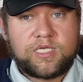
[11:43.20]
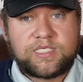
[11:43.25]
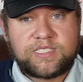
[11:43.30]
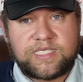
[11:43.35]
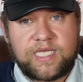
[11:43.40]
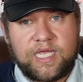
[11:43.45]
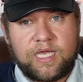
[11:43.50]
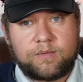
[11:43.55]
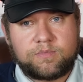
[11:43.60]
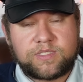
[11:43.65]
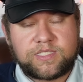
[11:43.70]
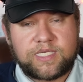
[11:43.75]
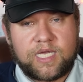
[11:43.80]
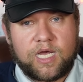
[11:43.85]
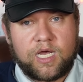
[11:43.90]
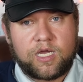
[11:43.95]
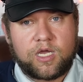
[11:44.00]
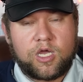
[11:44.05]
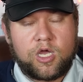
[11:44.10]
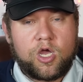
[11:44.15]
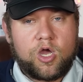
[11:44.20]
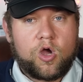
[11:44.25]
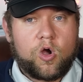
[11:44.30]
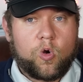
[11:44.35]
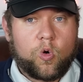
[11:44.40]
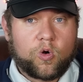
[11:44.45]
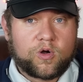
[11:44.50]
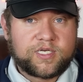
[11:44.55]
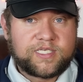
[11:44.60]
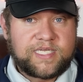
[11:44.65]
Samsung,
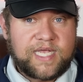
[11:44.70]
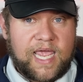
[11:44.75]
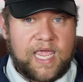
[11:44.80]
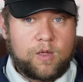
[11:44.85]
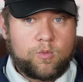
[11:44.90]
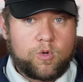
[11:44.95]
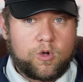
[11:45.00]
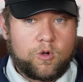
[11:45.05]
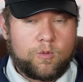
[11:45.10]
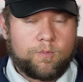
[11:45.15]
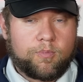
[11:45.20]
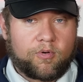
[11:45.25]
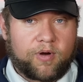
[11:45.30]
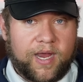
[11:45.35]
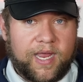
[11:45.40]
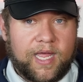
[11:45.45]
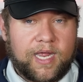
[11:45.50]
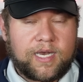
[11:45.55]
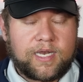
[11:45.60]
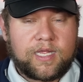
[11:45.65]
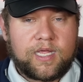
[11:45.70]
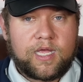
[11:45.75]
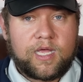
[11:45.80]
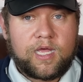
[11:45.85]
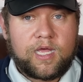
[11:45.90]
or Daewoo brand